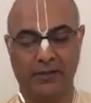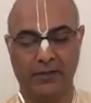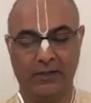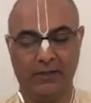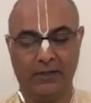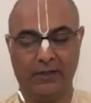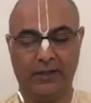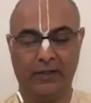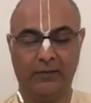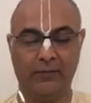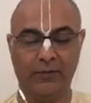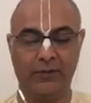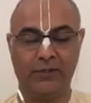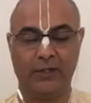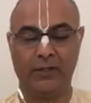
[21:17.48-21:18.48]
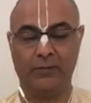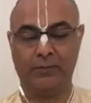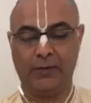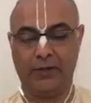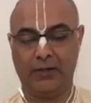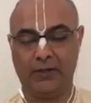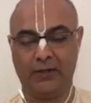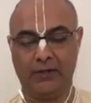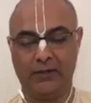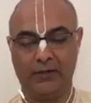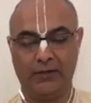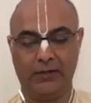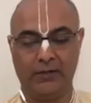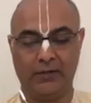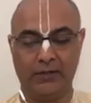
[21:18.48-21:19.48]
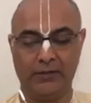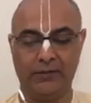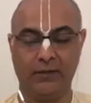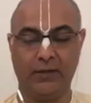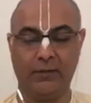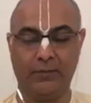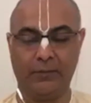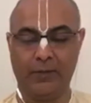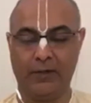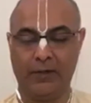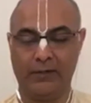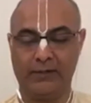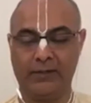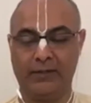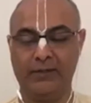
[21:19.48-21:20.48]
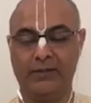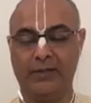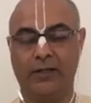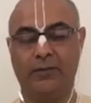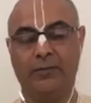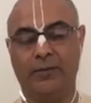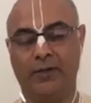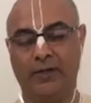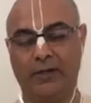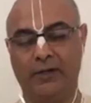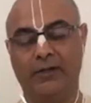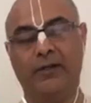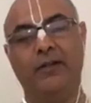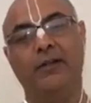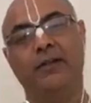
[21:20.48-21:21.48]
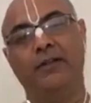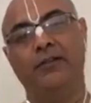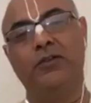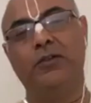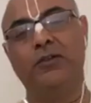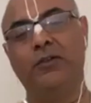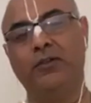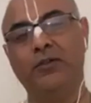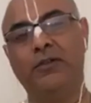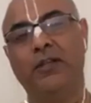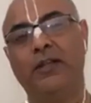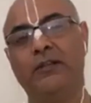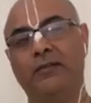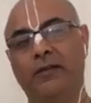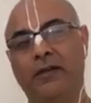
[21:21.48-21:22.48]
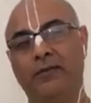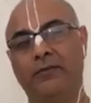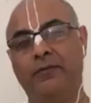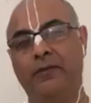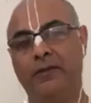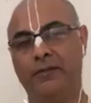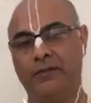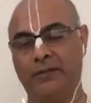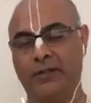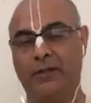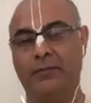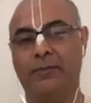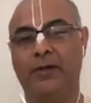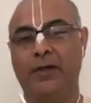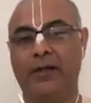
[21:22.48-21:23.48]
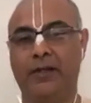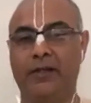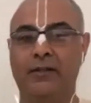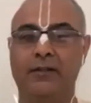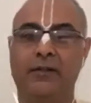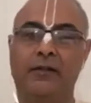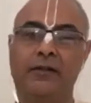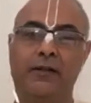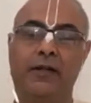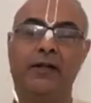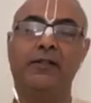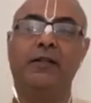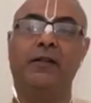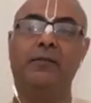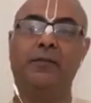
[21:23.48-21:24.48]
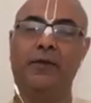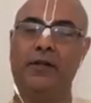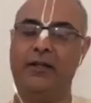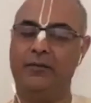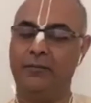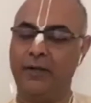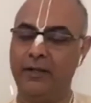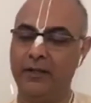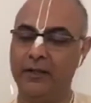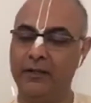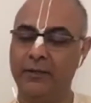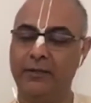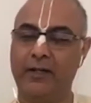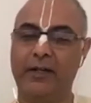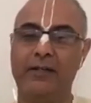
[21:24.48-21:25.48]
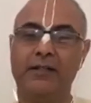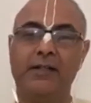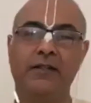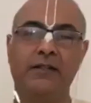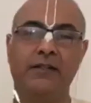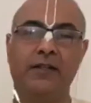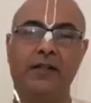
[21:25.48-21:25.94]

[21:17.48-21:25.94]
like Vijalpa, Ajalpa, Sanjalpa. So those are Jalpa and Ajalpa and many other varieties.